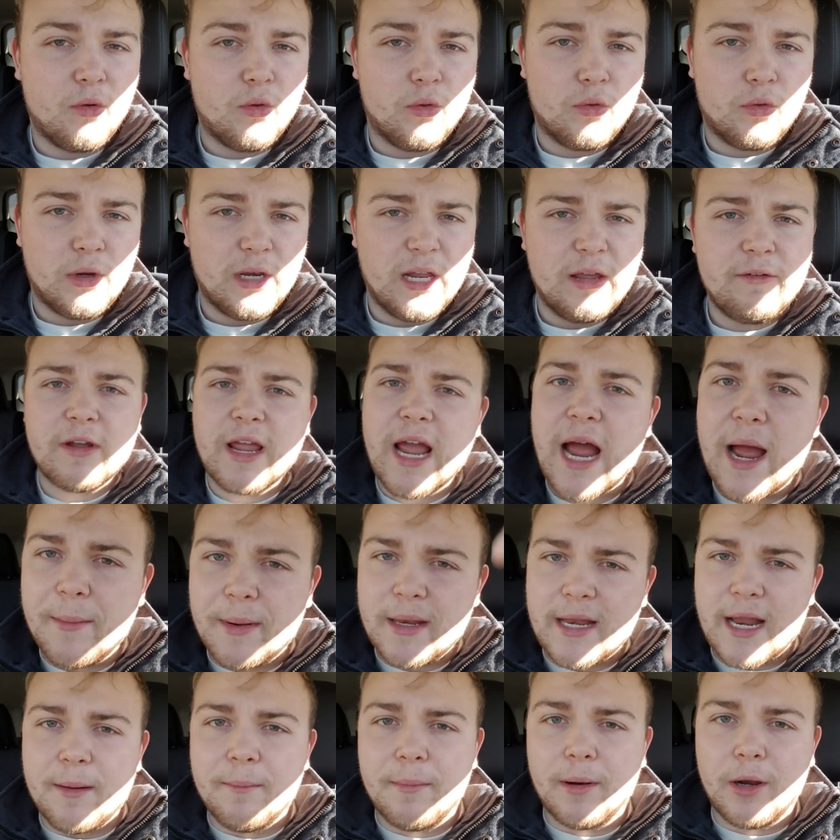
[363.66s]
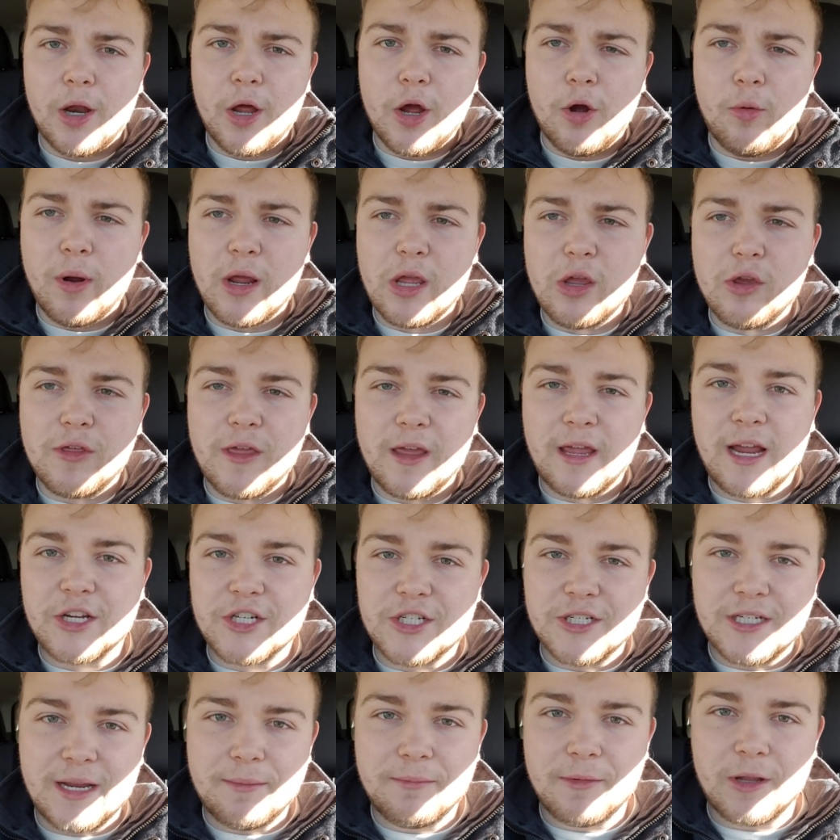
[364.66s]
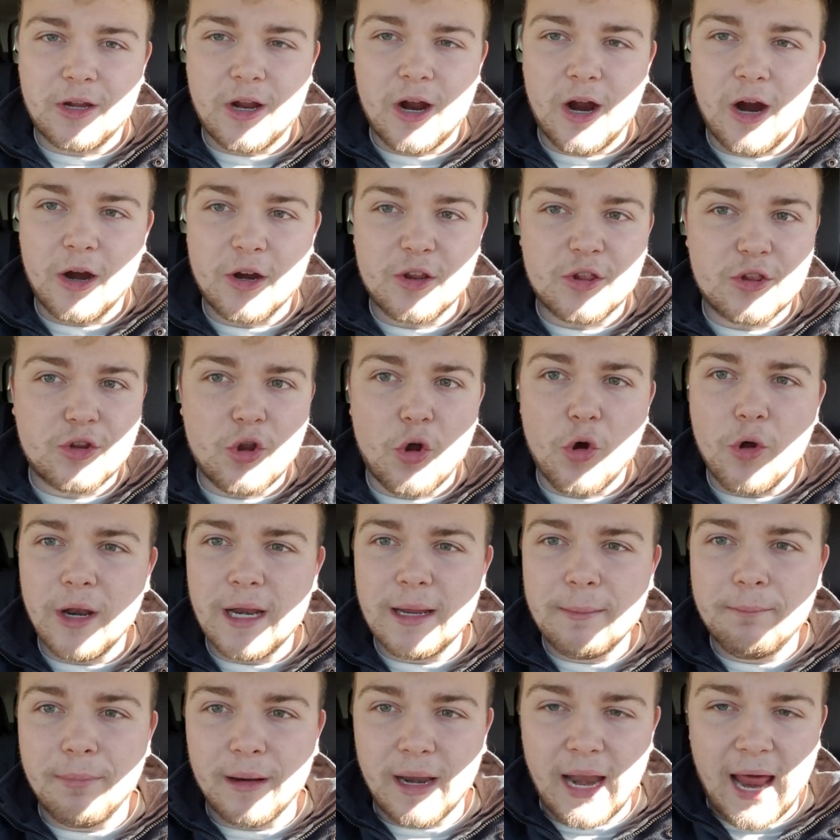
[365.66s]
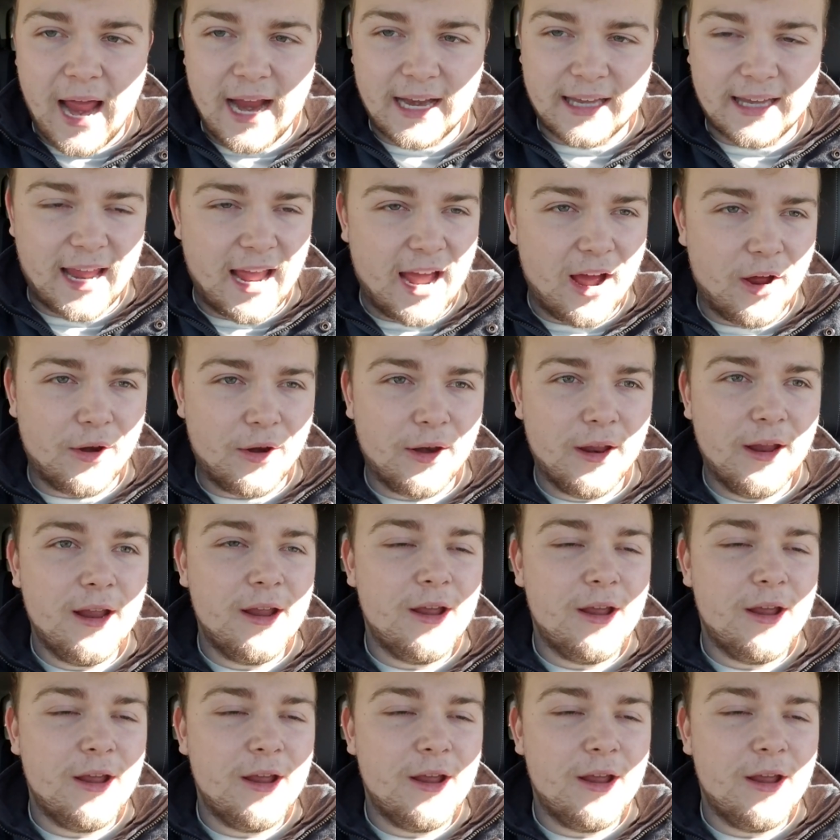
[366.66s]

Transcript: leave a comment down below what you think I should name the car. It's totally blacked out.